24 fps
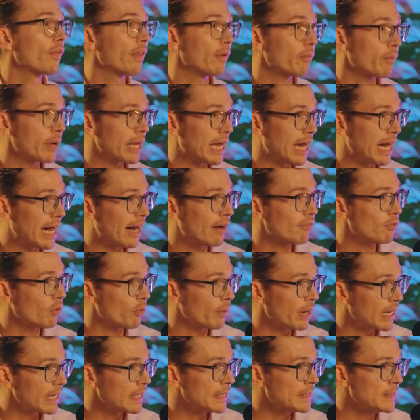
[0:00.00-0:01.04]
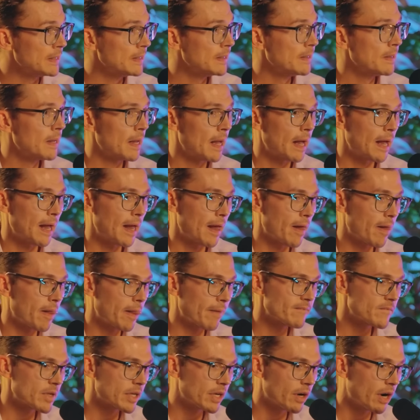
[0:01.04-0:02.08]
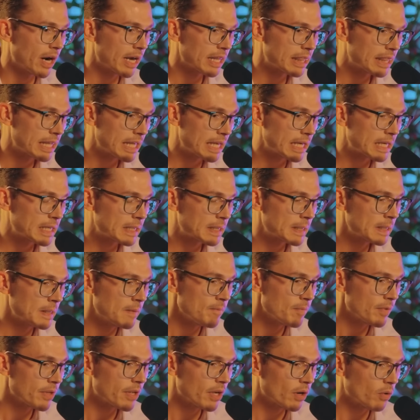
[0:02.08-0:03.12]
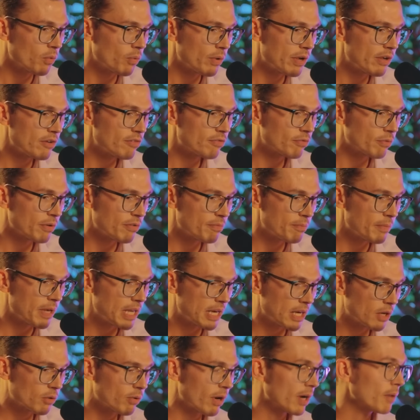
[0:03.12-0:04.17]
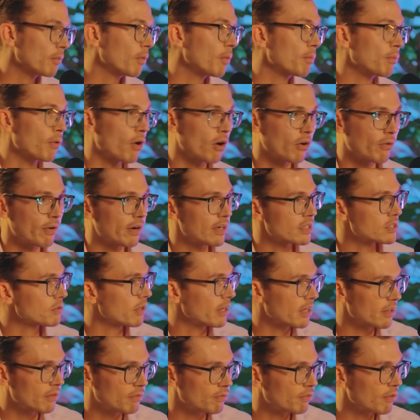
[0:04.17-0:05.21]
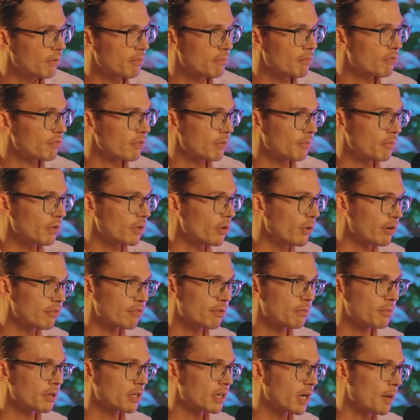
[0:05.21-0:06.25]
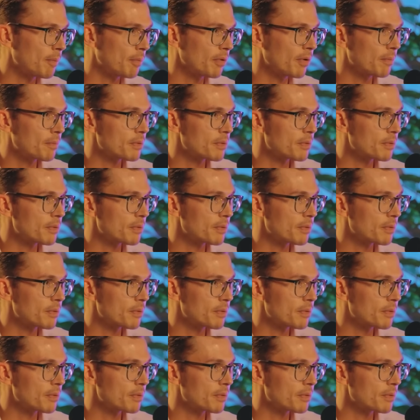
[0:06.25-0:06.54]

than we have already. You know, I think, you know, we've made incredible progress, right? From going from a couple of